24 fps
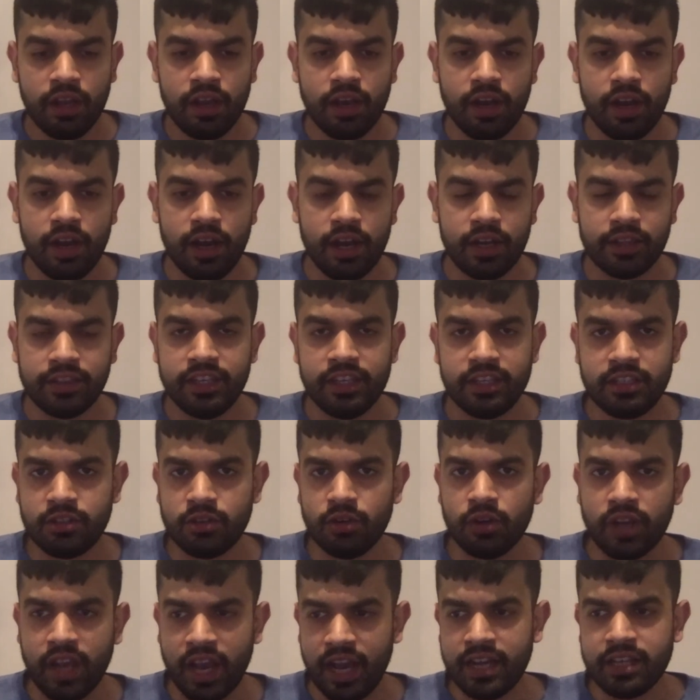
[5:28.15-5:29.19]
Uh, this
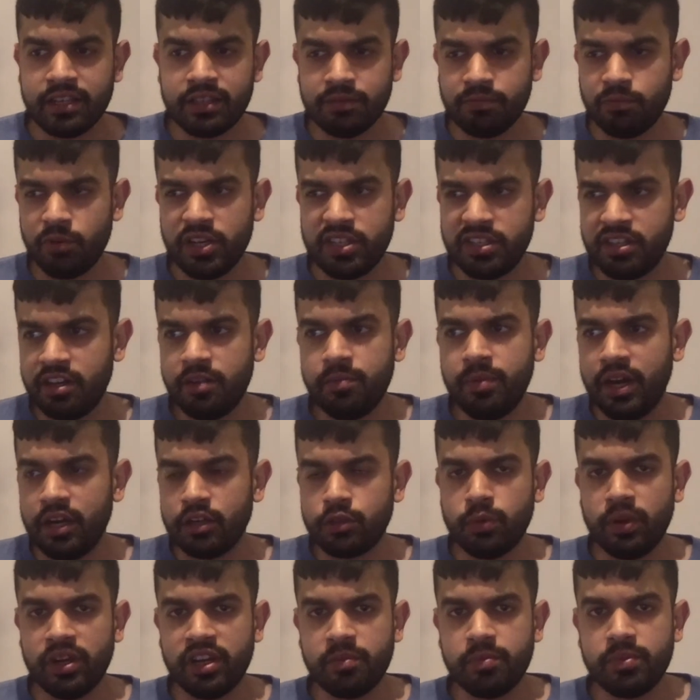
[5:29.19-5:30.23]
stock has risen about
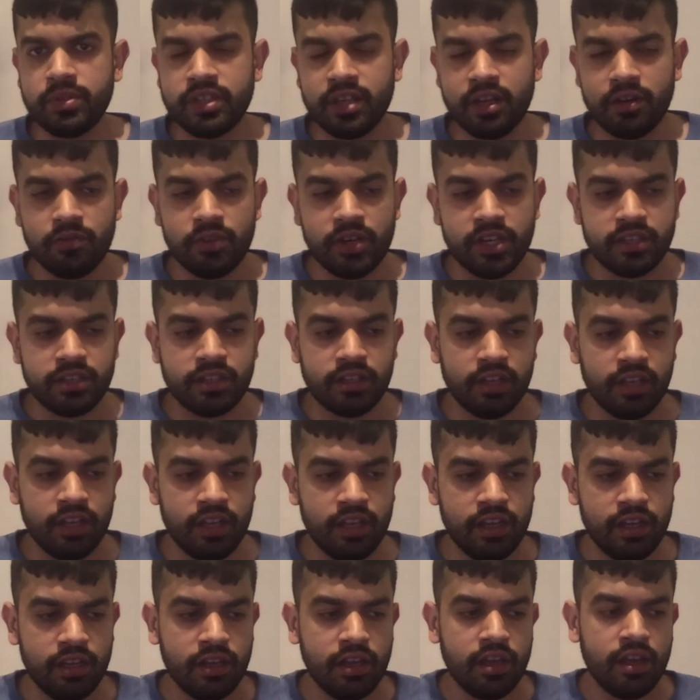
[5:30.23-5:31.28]
twenty percent
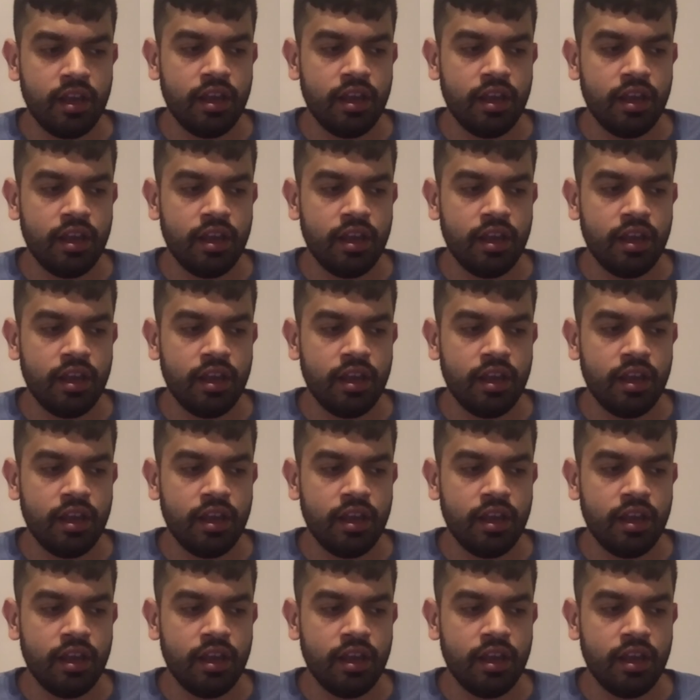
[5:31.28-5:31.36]
recently.